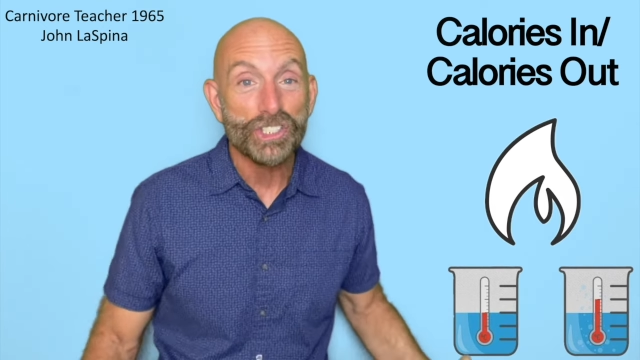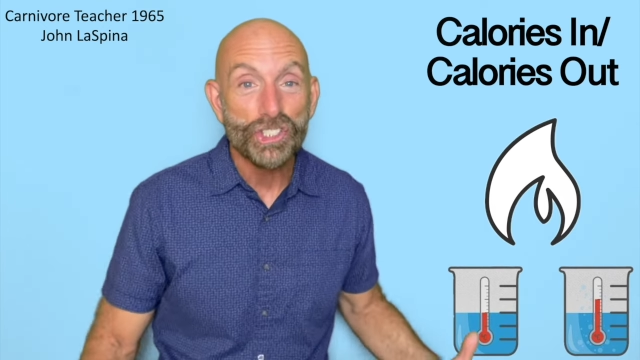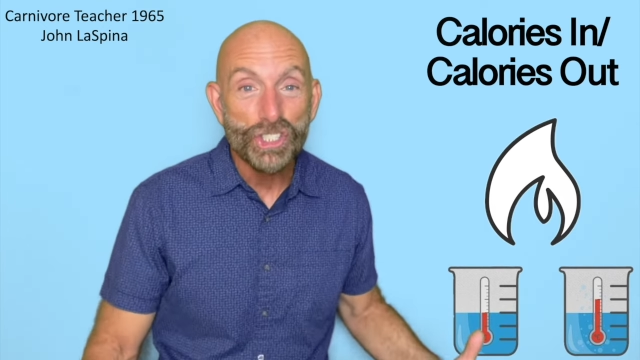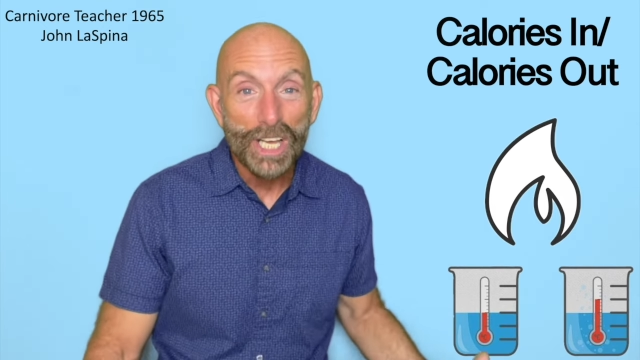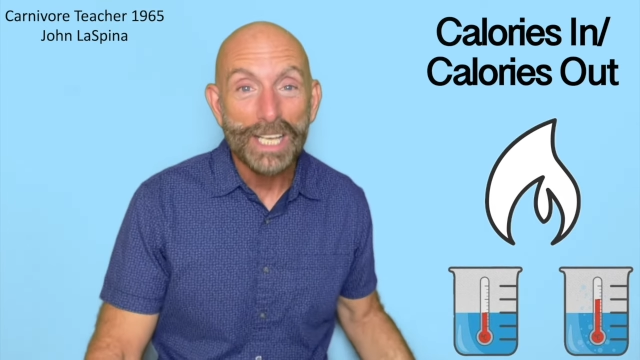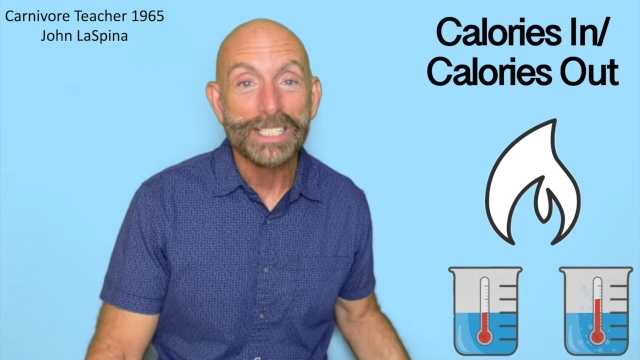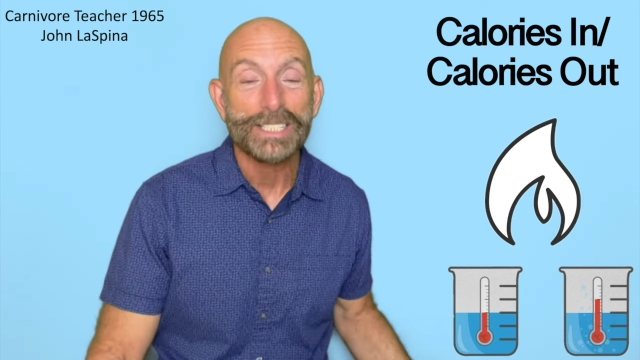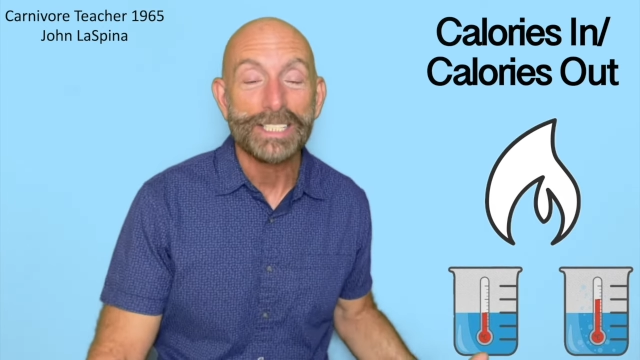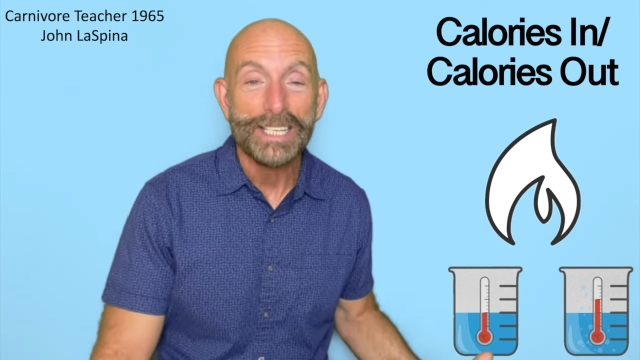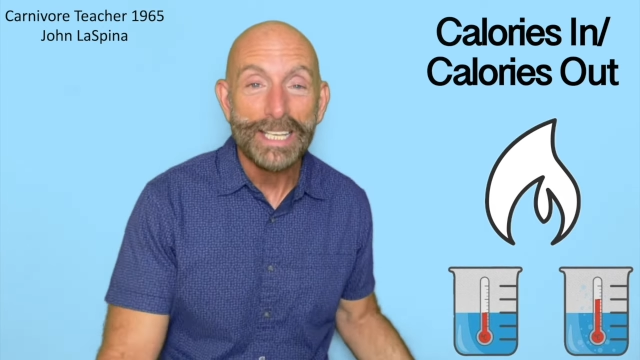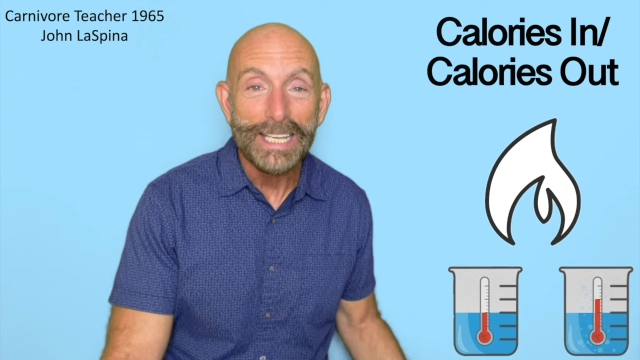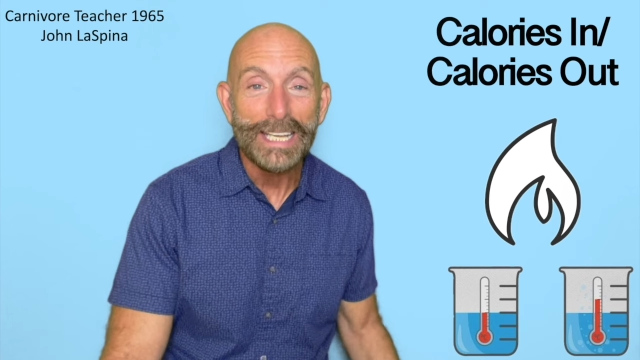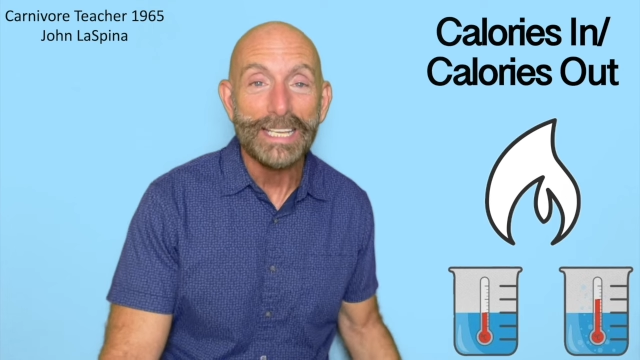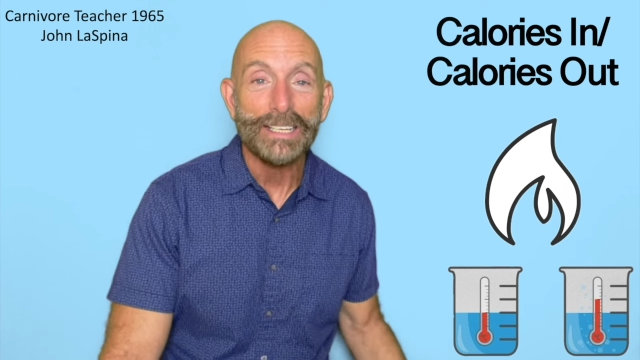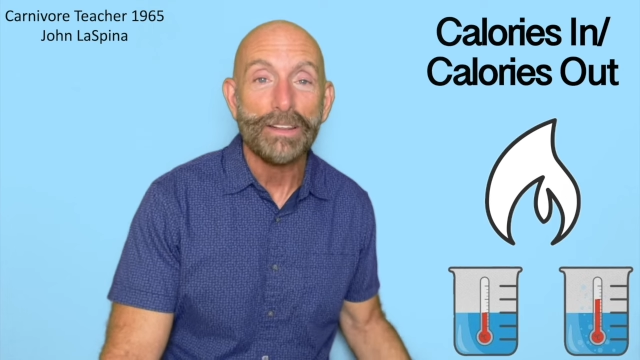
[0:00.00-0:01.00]
Just
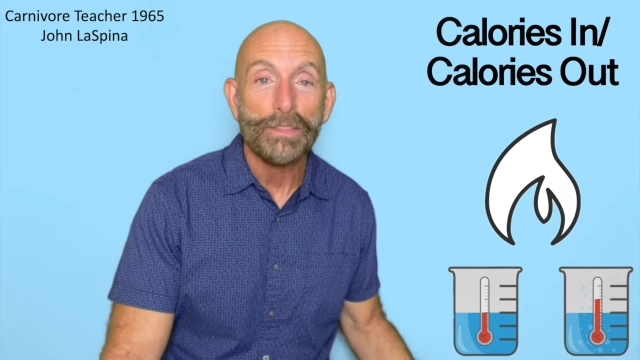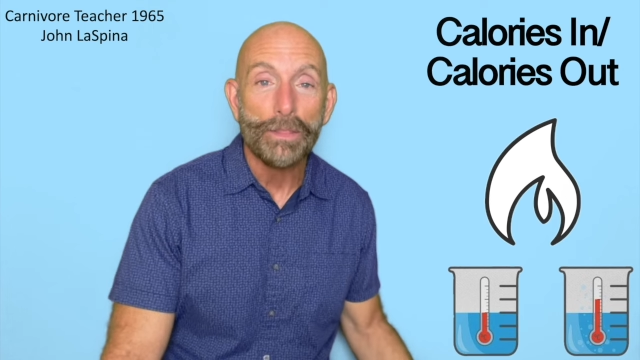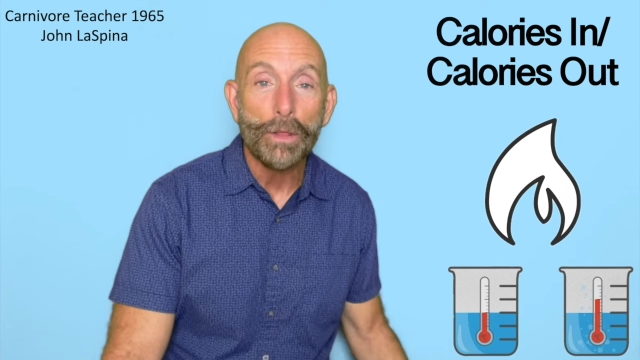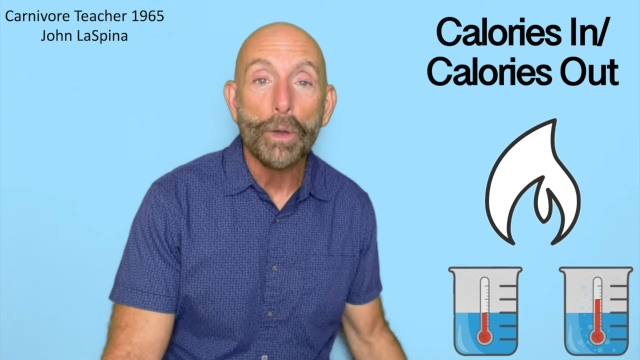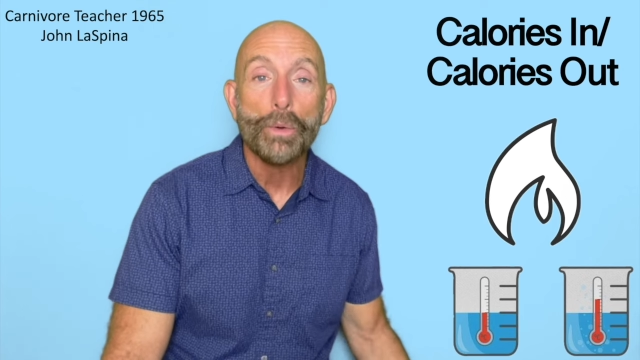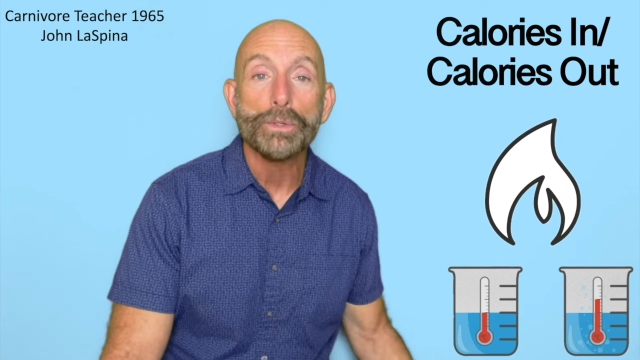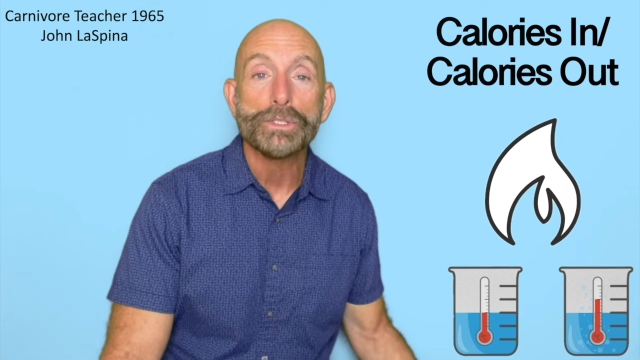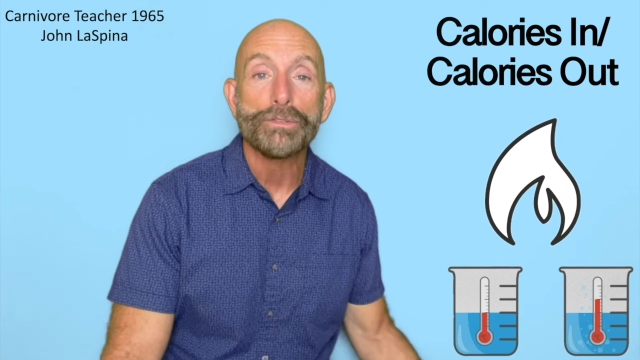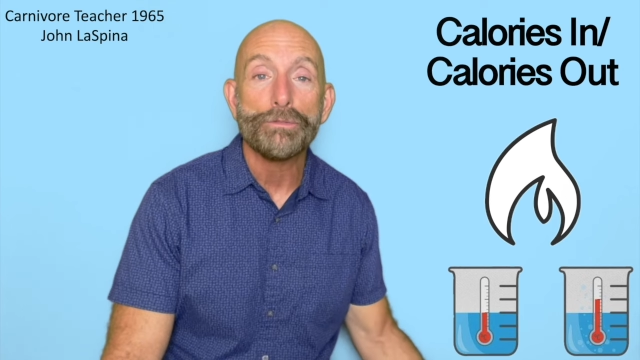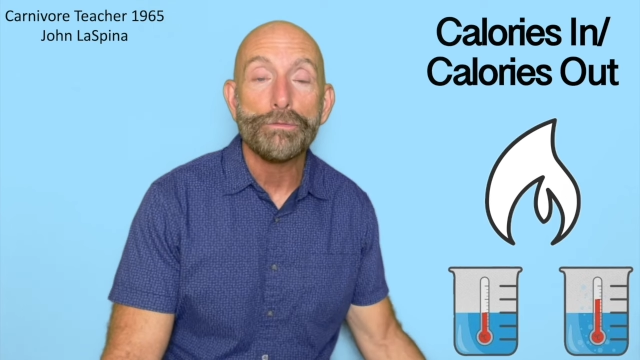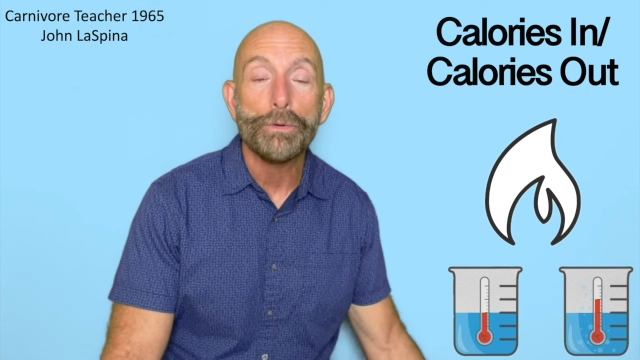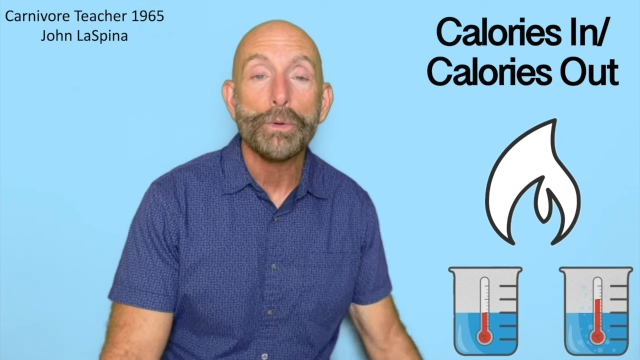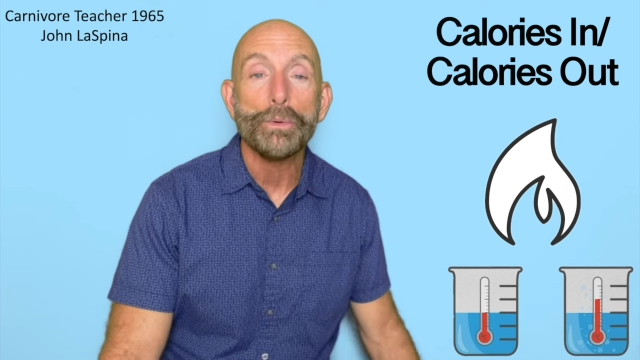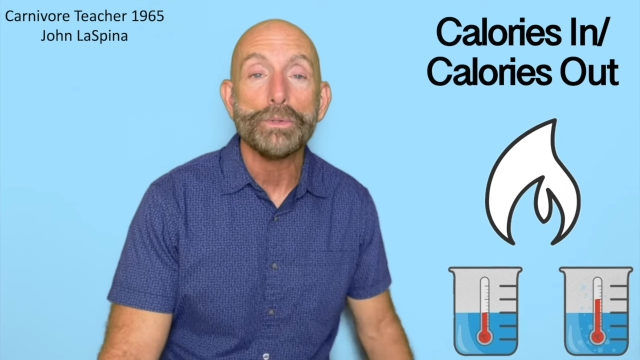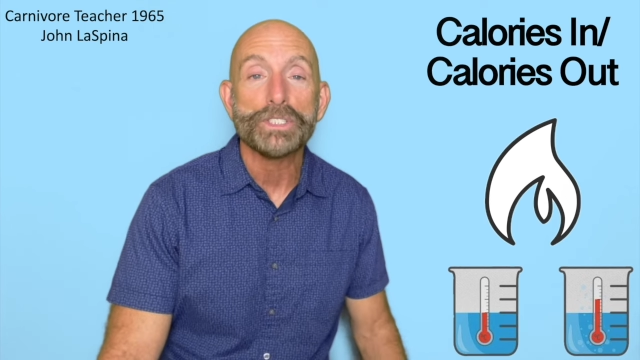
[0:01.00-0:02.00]
eat those
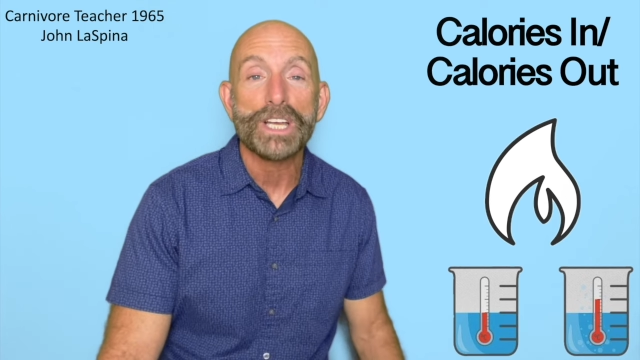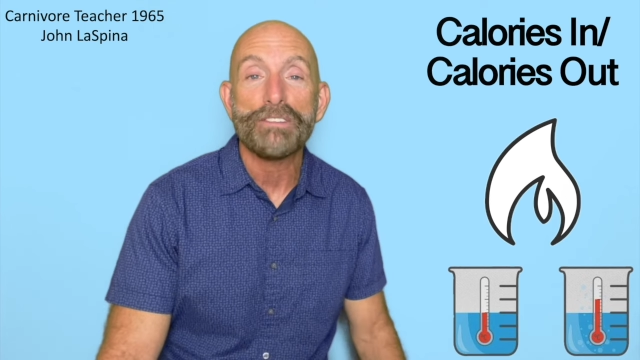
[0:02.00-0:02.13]
foods